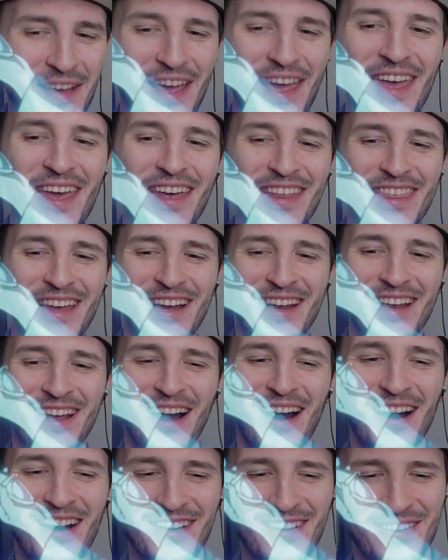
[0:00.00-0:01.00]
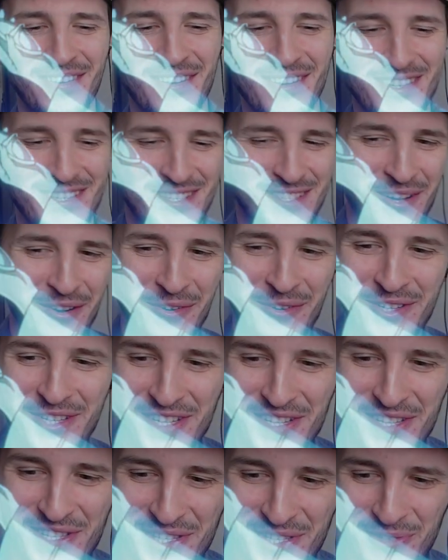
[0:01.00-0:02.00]
they got
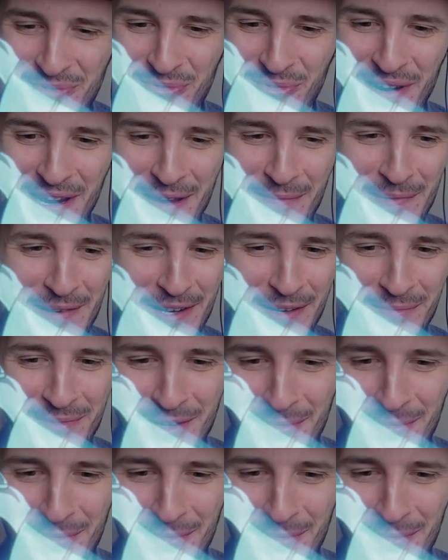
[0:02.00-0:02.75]
soldiers sweeping up the